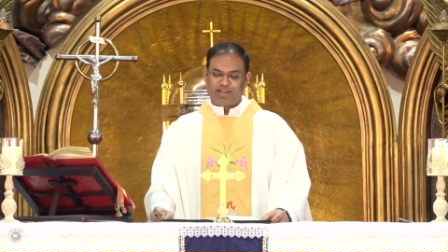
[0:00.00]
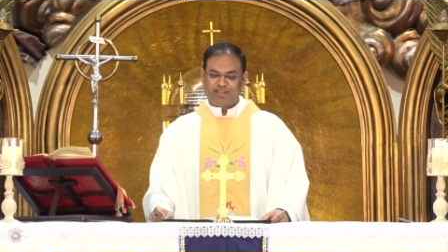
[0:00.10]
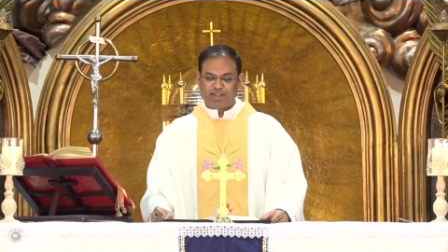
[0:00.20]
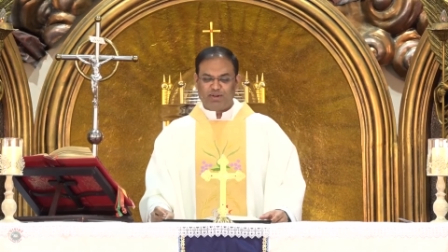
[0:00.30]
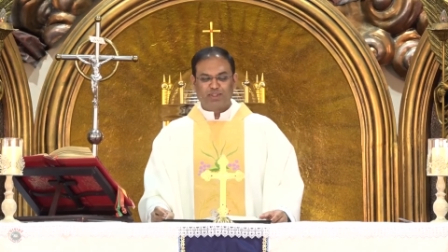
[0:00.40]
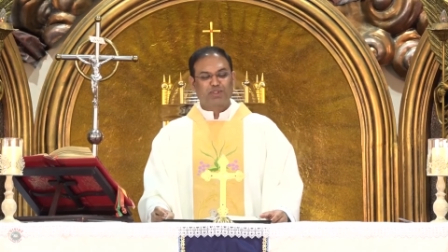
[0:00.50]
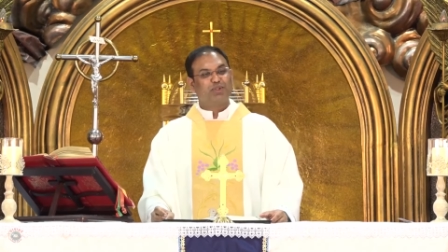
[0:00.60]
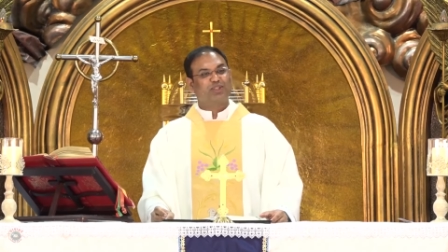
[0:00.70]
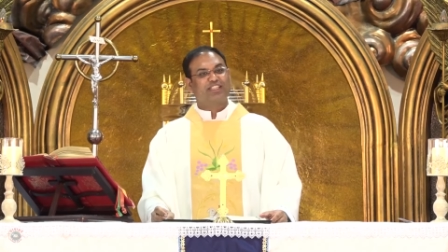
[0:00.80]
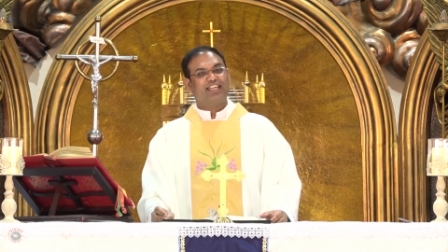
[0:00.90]
when they all
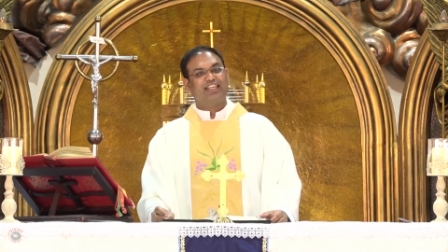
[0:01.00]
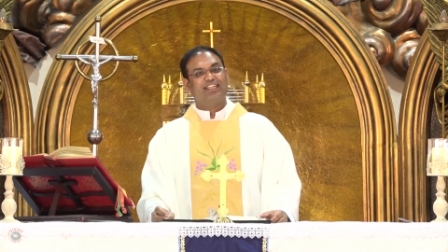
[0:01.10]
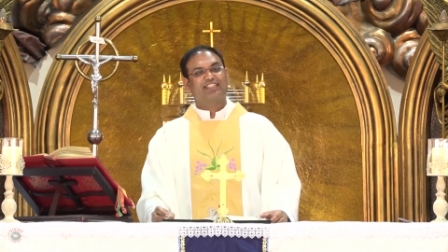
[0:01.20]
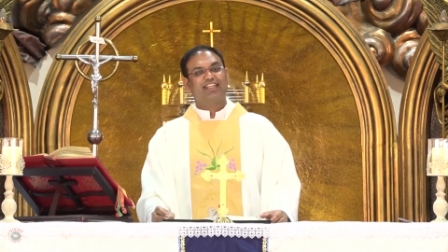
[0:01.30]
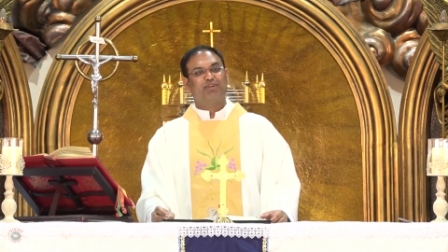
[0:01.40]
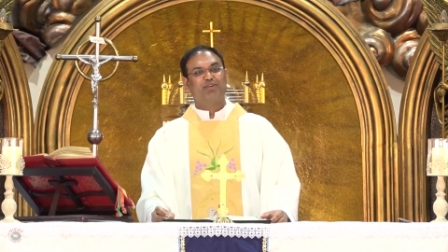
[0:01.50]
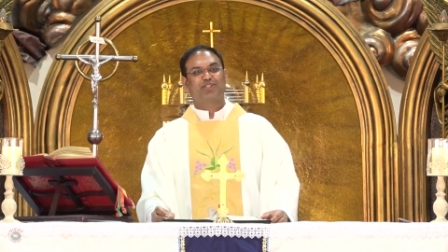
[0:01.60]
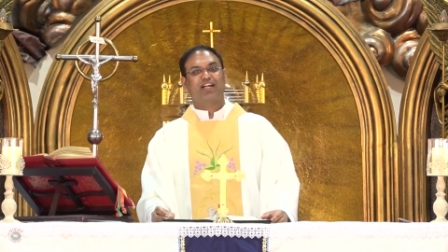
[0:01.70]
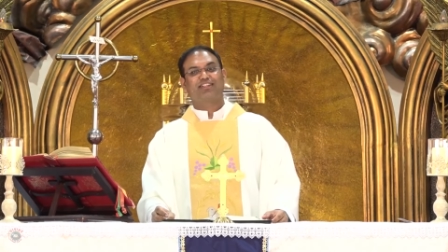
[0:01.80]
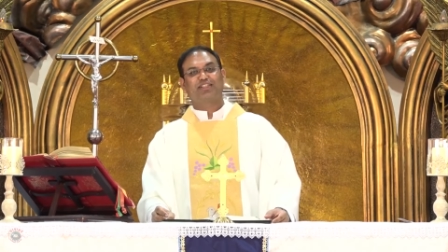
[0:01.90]
took serious, they all
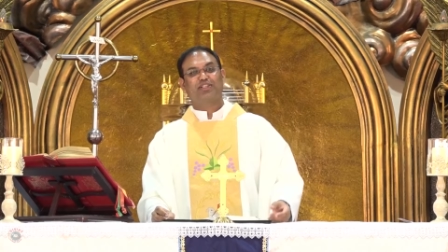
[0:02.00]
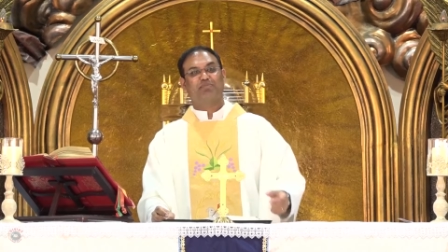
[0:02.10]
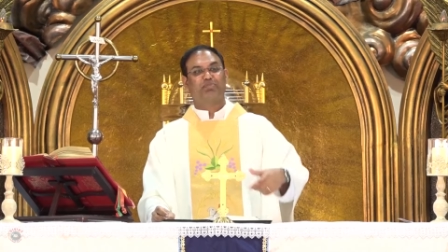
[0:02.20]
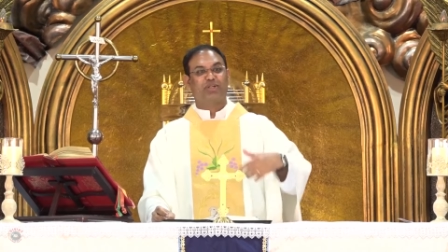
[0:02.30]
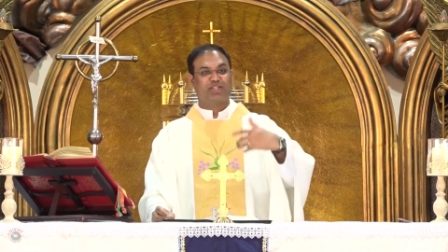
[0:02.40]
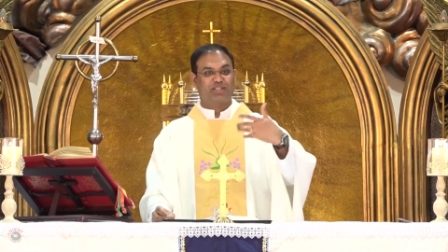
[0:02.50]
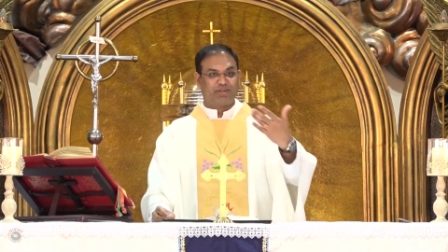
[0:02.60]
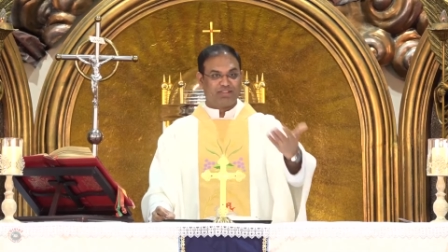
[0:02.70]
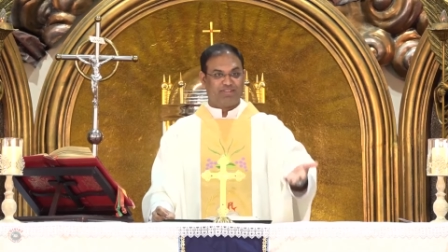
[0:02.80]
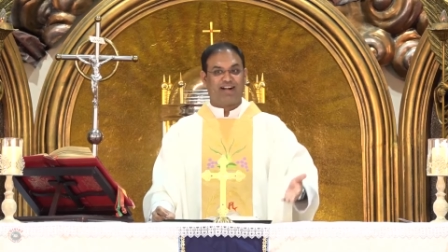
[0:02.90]
started to appreciate
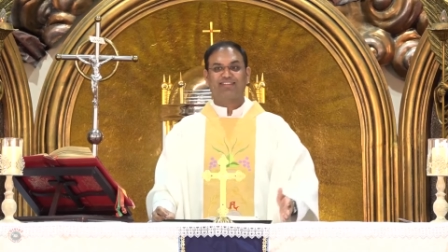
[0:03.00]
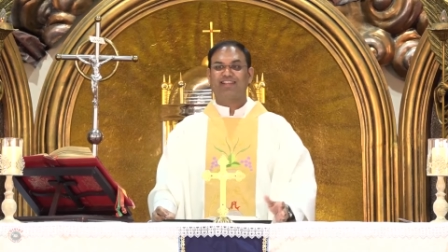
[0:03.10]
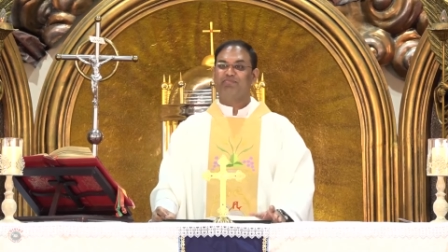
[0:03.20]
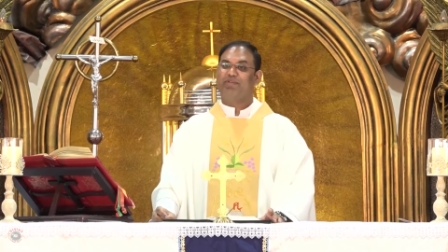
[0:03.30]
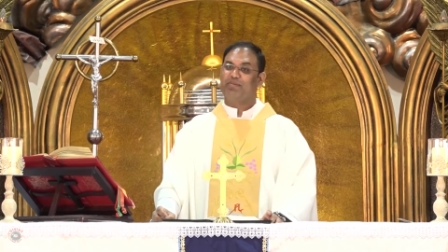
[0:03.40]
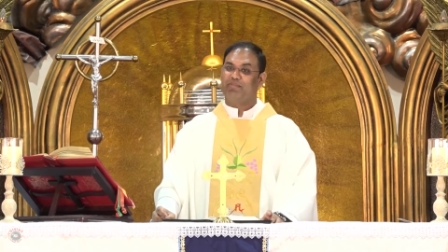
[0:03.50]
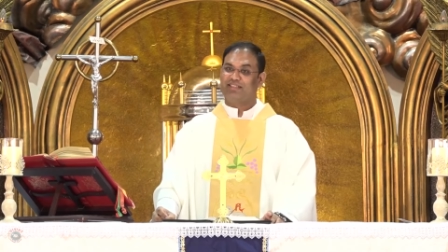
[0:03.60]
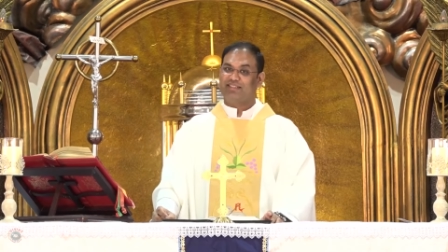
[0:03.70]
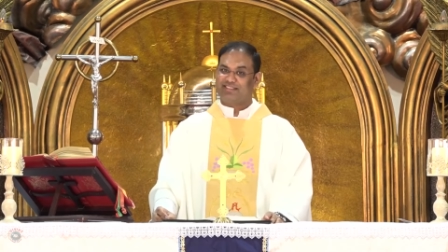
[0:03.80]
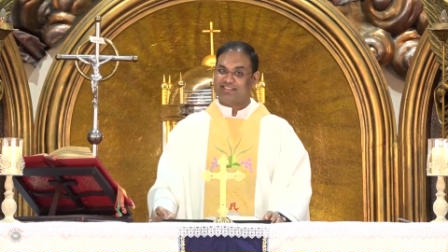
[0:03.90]
my father and my
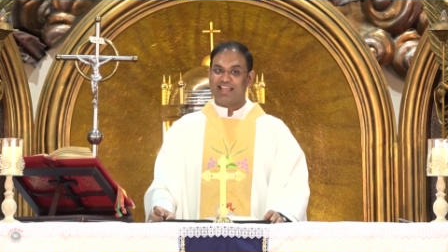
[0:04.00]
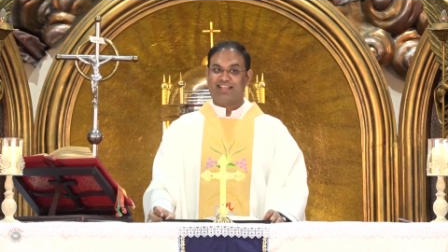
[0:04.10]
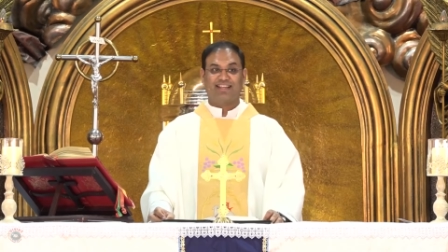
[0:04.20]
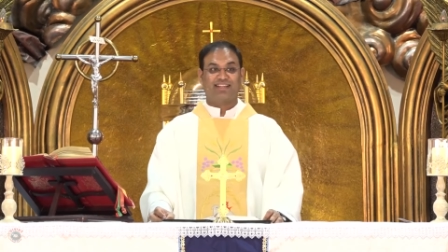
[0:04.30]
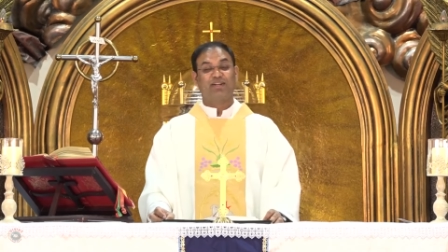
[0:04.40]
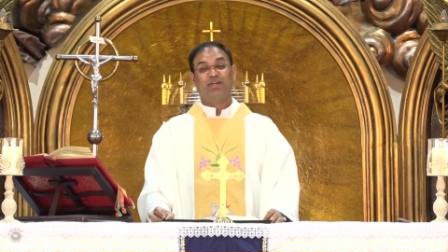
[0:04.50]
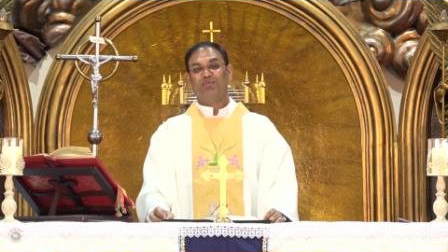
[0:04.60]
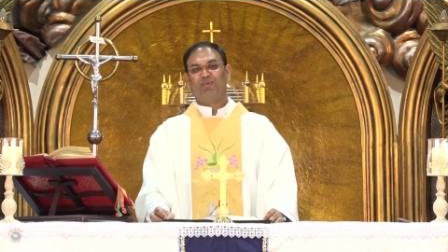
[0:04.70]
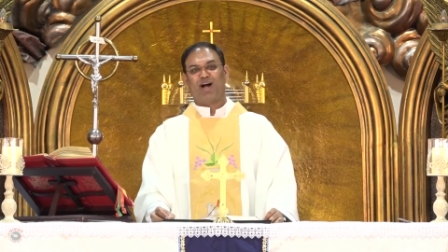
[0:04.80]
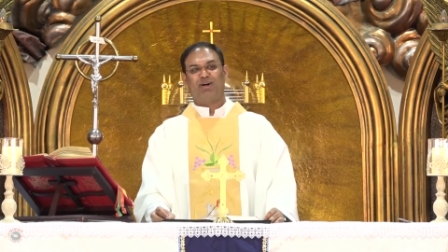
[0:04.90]
mother saying
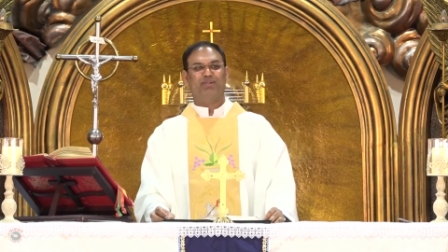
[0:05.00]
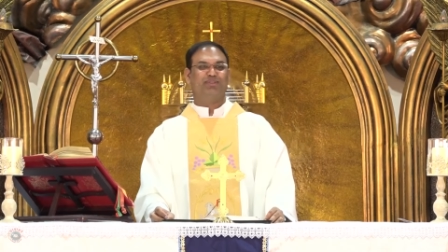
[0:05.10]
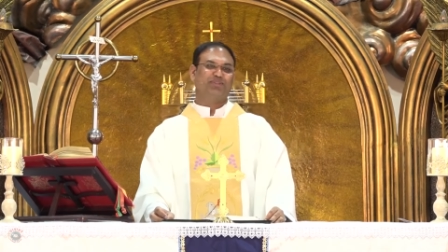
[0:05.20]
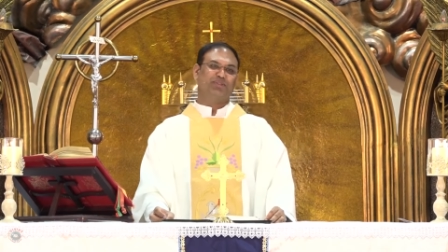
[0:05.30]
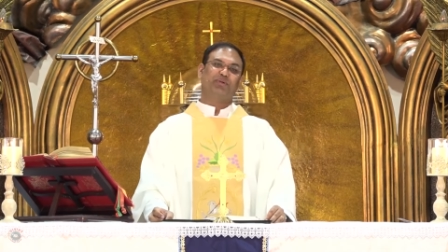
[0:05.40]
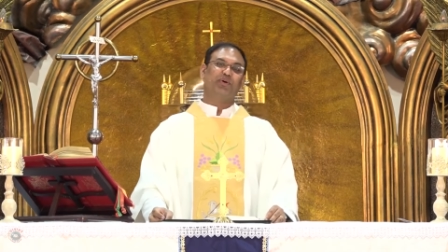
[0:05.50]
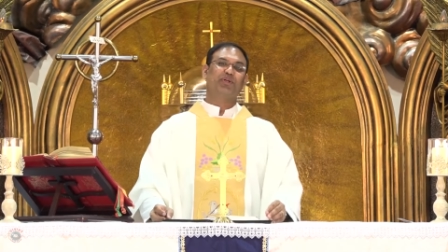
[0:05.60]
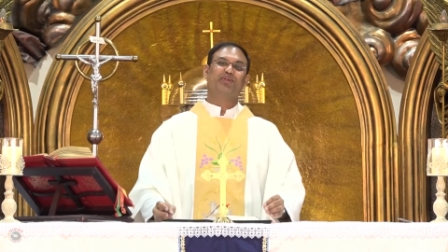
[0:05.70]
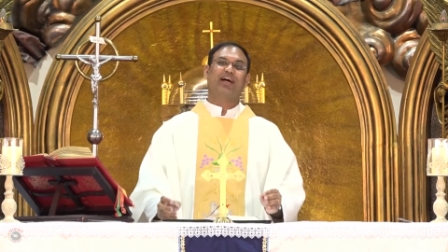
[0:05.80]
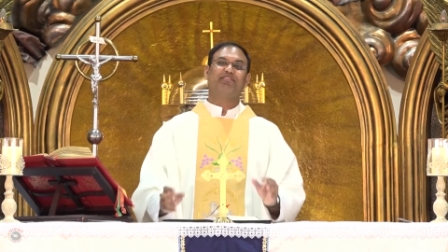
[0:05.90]
that, wow, you're
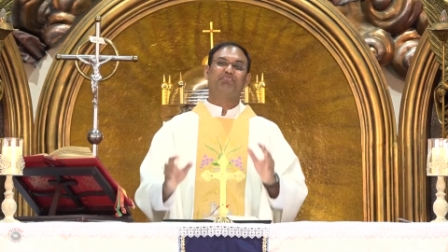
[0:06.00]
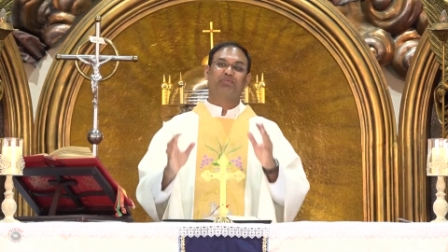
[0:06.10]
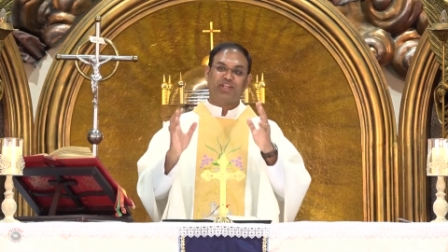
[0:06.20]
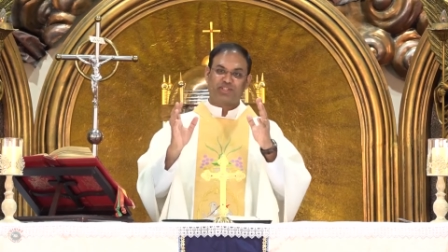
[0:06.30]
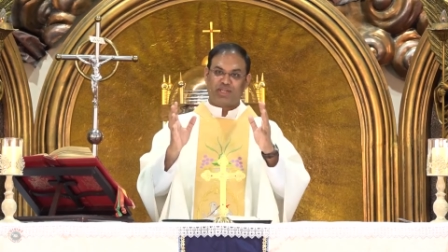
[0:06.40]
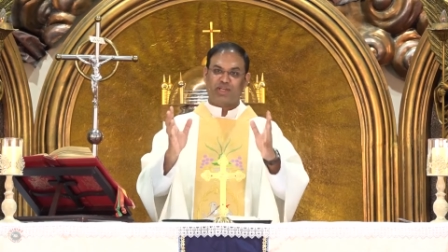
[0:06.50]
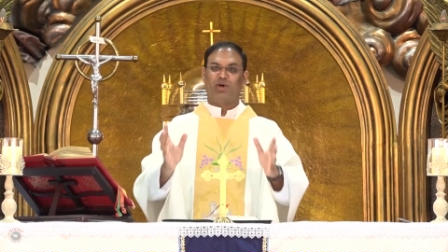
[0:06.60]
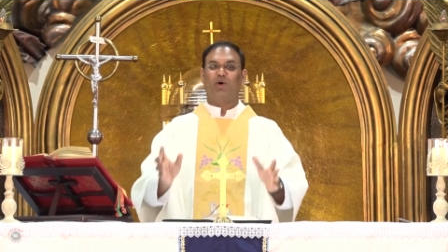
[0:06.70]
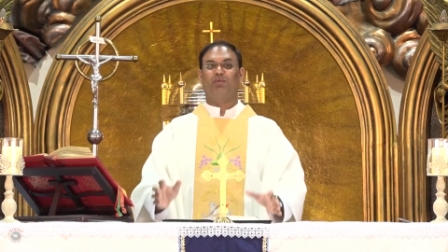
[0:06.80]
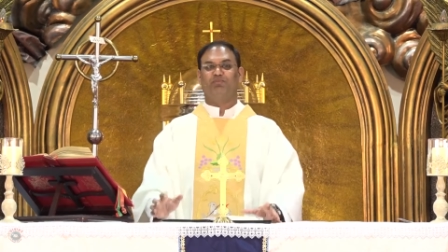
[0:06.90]
going to have a priest in
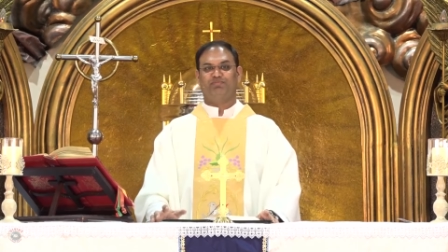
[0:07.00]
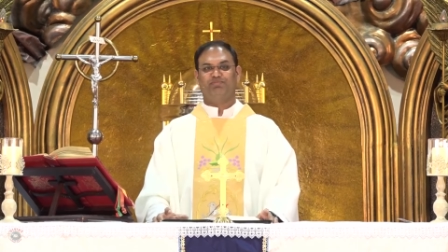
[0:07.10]
your home.